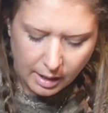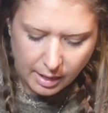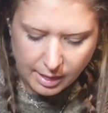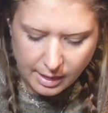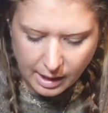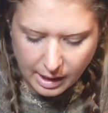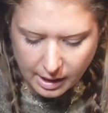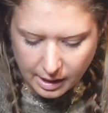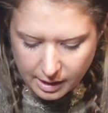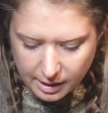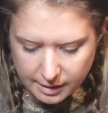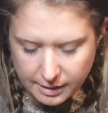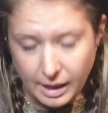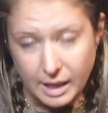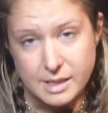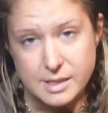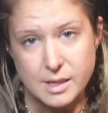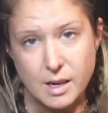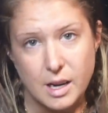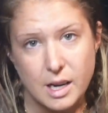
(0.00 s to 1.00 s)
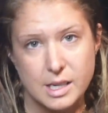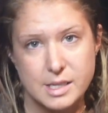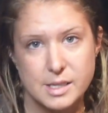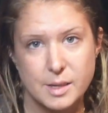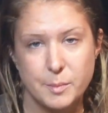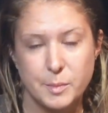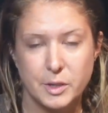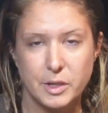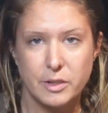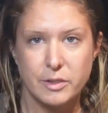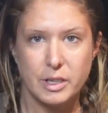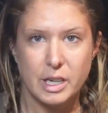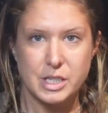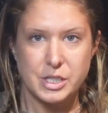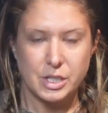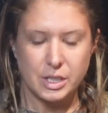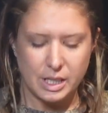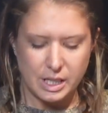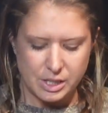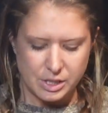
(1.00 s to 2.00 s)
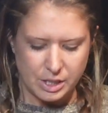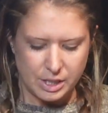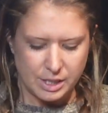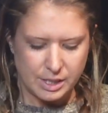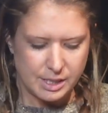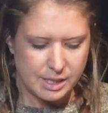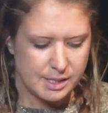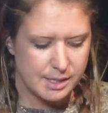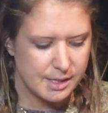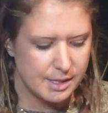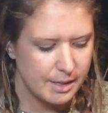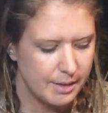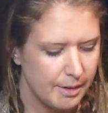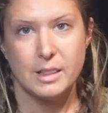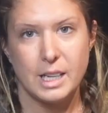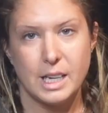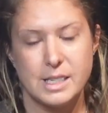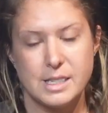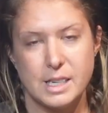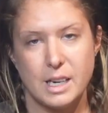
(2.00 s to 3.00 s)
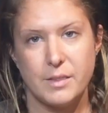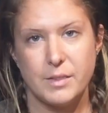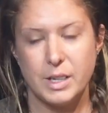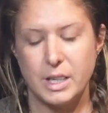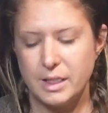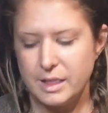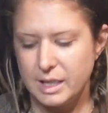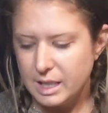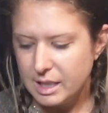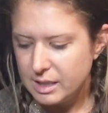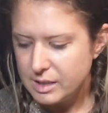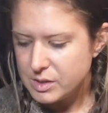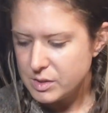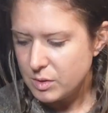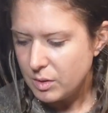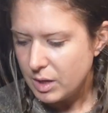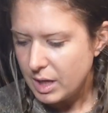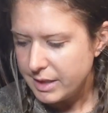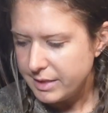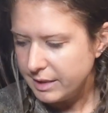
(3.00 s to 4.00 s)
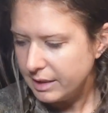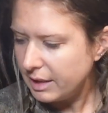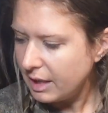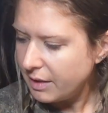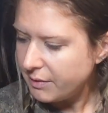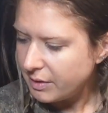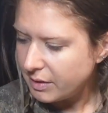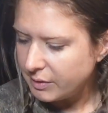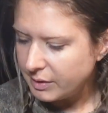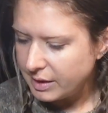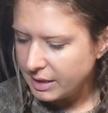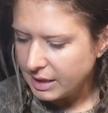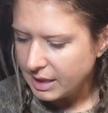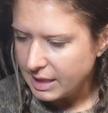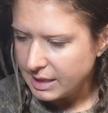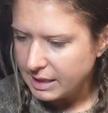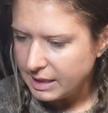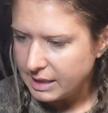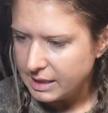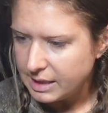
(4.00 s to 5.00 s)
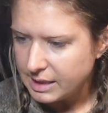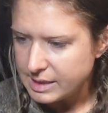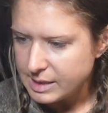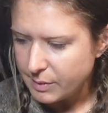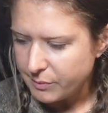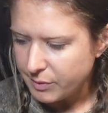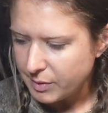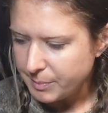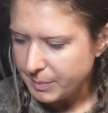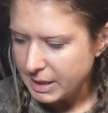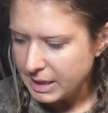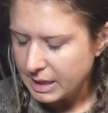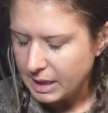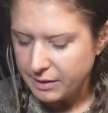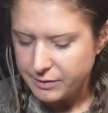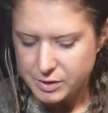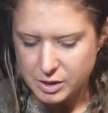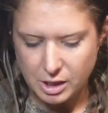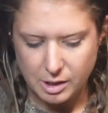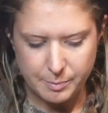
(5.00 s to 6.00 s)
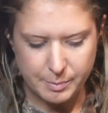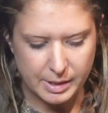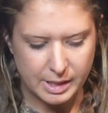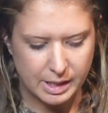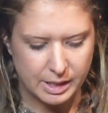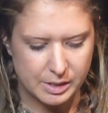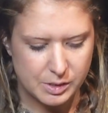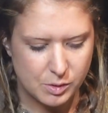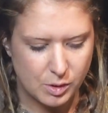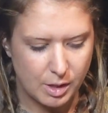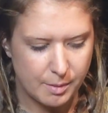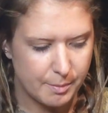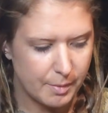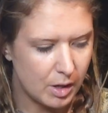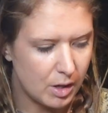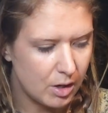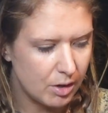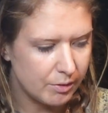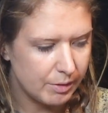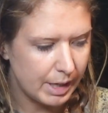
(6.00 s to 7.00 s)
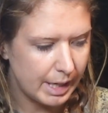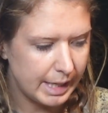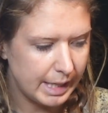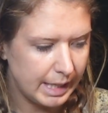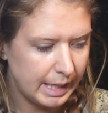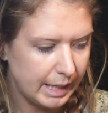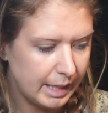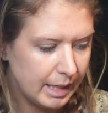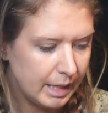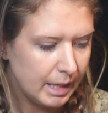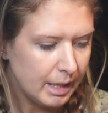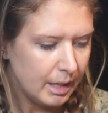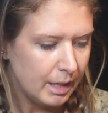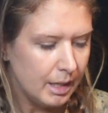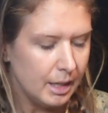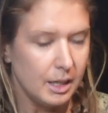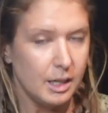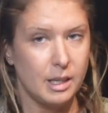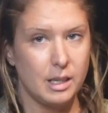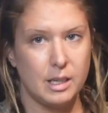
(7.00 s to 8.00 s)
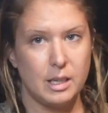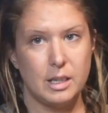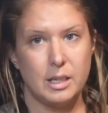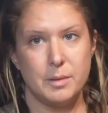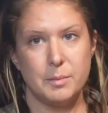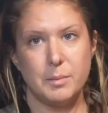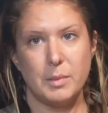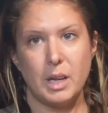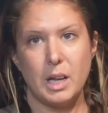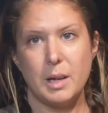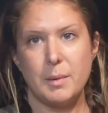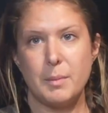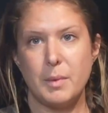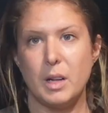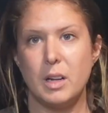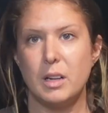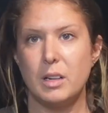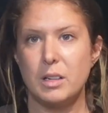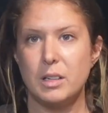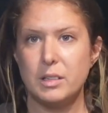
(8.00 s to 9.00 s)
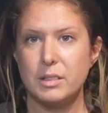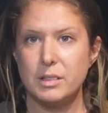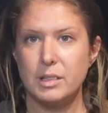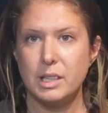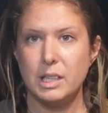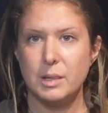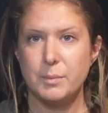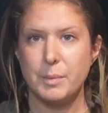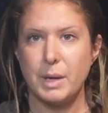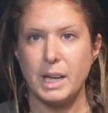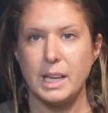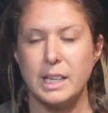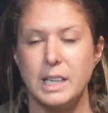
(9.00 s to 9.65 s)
then that's awesome. Congratulations. That's everything. So I think I have everything I need except for my knife sharpener. So I'm all ready. I'm all in my